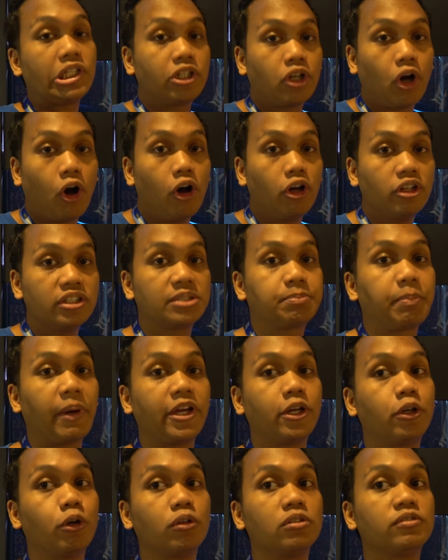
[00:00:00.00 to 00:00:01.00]
caused by
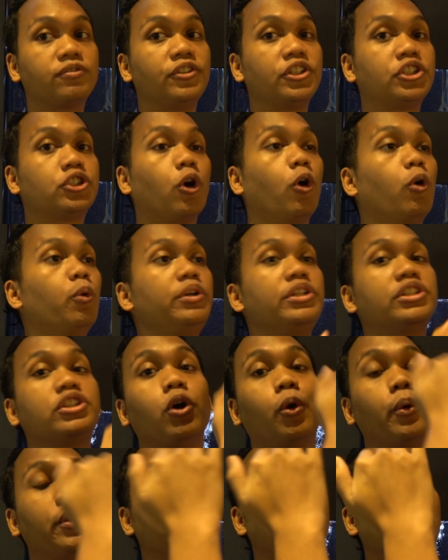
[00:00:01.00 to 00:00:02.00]
goldfish always
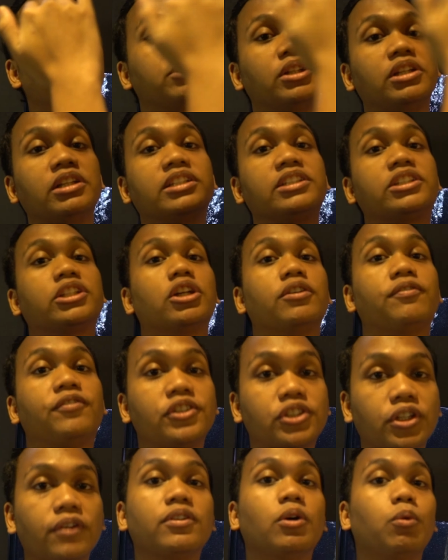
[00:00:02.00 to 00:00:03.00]
going up to the
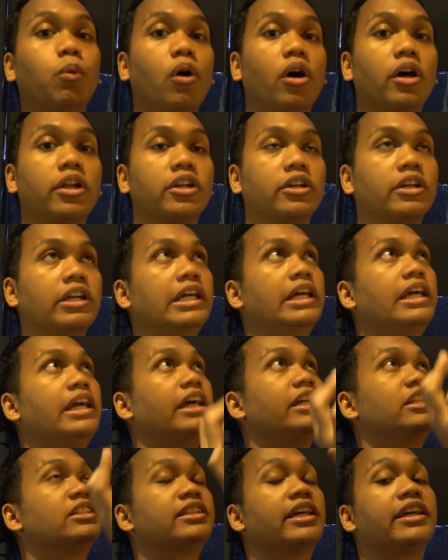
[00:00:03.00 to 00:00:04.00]
surface of the water
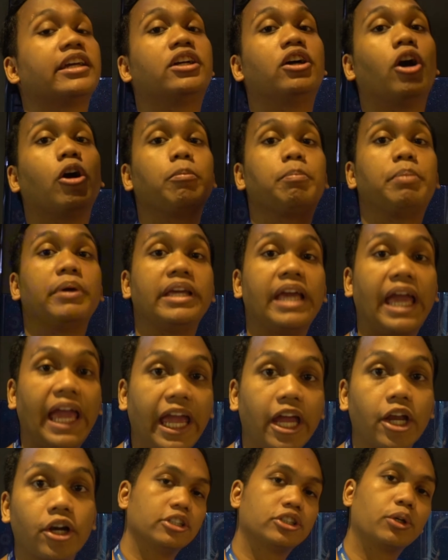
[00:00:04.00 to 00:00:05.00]
and it's like gulping
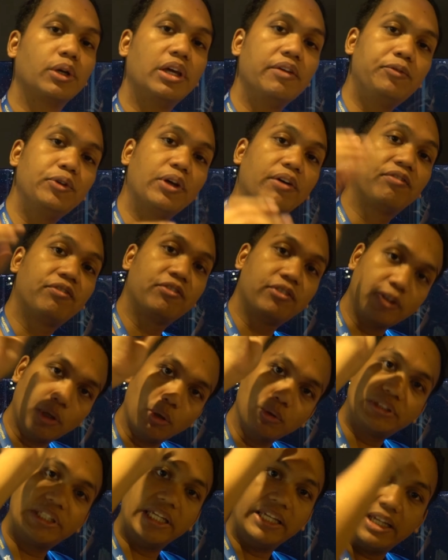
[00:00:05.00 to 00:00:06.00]
air. So if you have
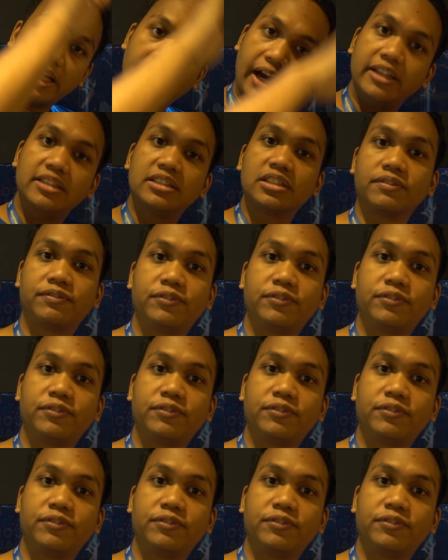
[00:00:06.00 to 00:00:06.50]
floating kinds of